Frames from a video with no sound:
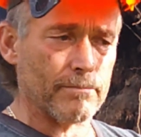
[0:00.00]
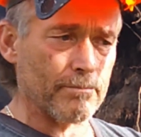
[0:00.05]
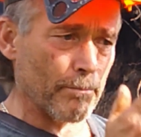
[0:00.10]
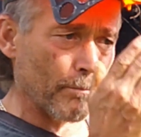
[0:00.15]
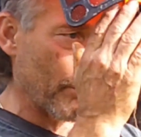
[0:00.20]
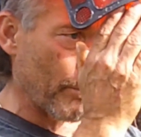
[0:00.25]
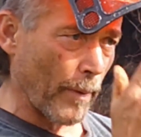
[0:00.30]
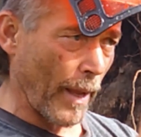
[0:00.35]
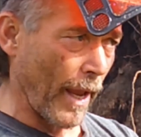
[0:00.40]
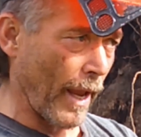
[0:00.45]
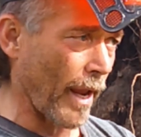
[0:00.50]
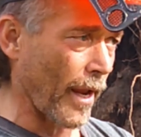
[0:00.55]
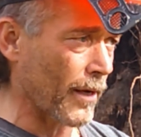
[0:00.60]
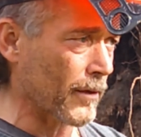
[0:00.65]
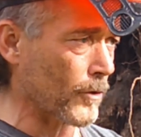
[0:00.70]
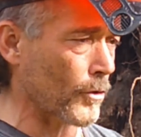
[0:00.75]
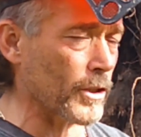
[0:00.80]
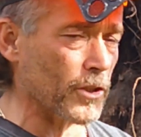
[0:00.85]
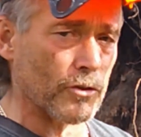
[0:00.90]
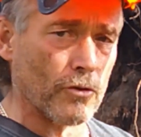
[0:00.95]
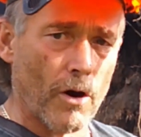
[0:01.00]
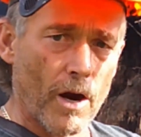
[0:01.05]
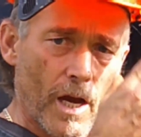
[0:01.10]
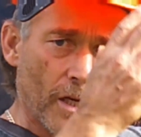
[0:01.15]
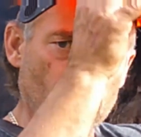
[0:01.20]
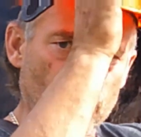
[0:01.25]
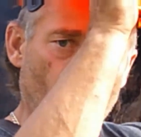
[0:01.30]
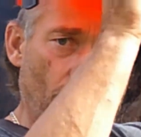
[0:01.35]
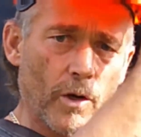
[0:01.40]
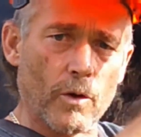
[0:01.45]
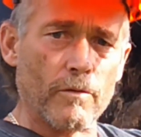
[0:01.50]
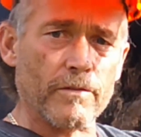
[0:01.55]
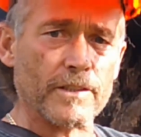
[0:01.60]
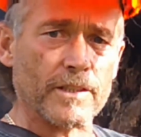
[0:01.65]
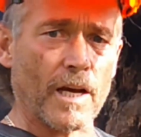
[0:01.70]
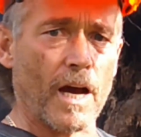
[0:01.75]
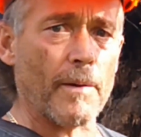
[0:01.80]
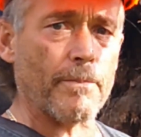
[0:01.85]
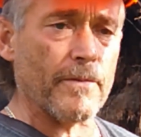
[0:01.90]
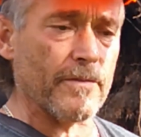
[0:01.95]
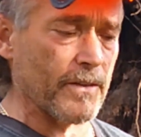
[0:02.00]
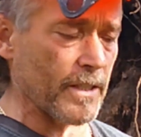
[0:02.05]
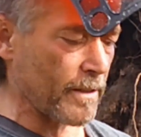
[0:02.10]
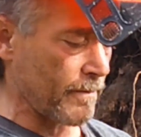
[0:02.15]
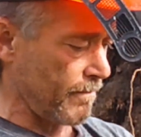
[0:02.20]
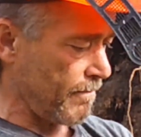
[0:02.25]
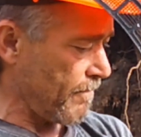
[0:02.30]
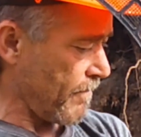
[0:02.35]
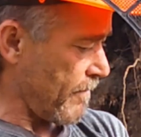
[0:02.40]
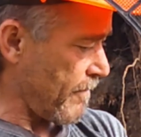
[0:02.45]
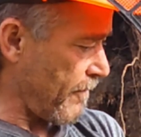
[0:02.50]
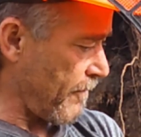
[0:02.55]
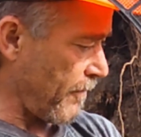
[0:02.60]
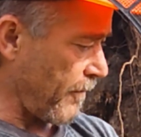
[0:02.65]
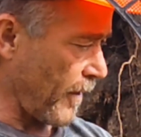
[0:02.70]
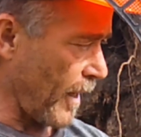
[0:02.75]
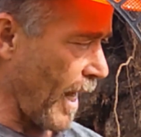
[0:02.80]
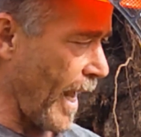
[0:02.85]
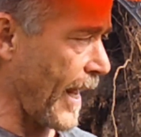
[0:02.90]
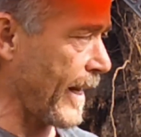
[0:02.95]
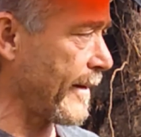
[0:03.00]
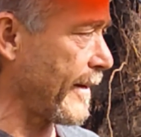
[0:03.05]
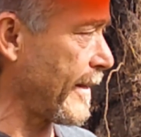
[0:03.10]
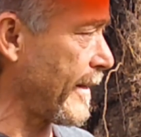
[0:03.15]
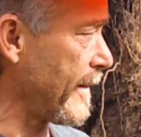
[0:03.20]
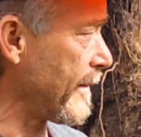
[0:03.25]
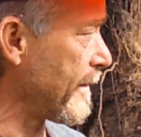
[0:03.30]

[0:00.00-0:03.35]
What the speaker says: bang, crisscross right over top of it, flattened it.